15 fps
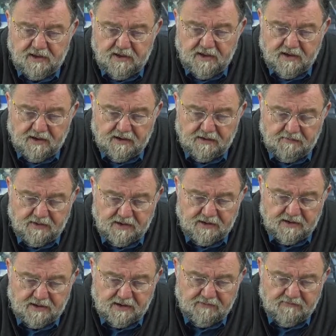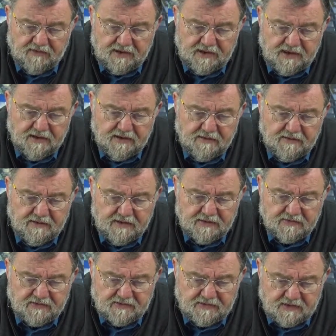the working mode.
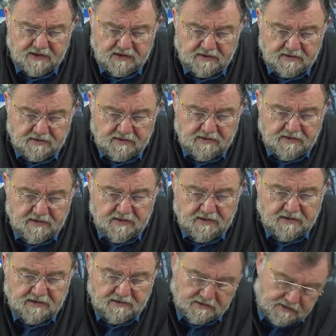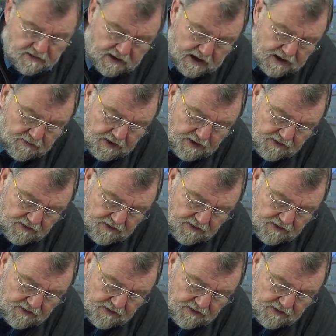When I go now in the